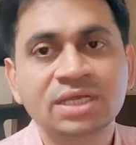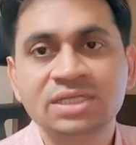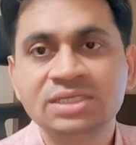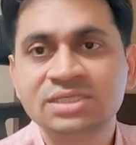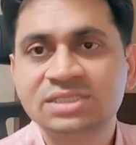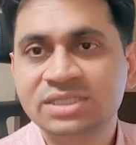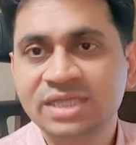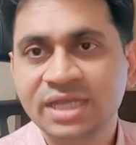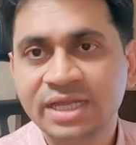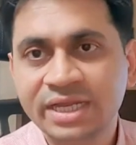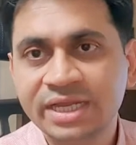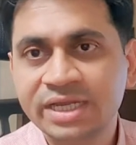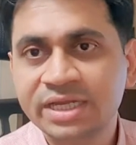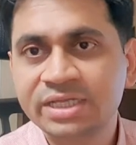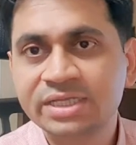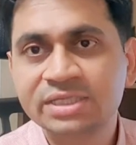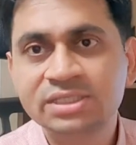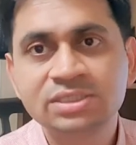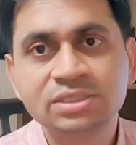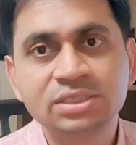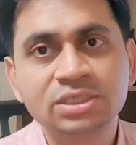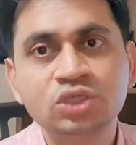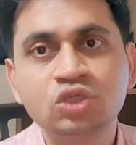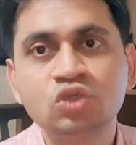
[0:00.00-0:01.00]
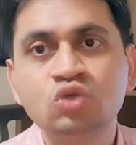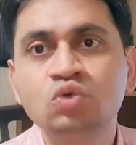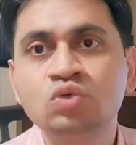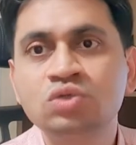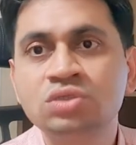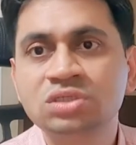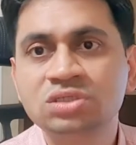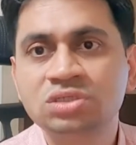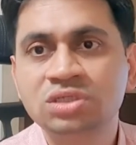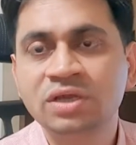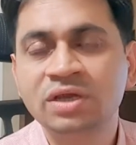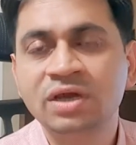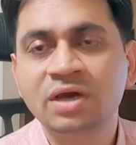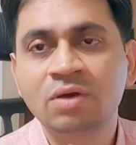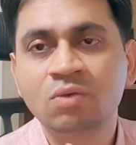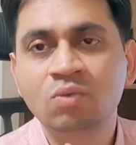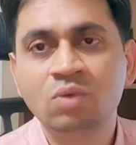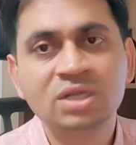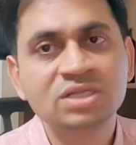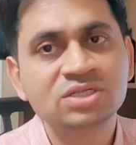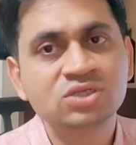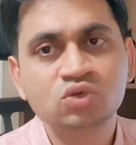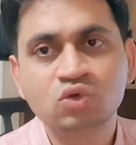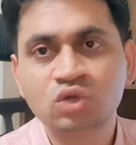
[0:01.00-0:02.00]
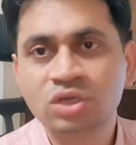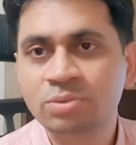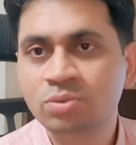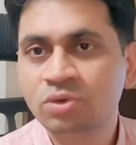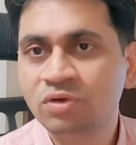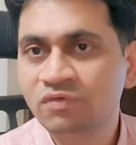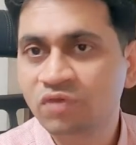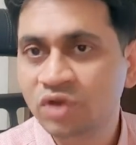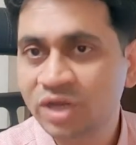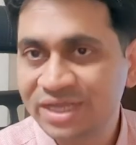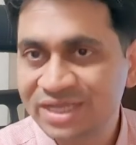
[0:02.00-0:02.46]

Second is use one storyboard for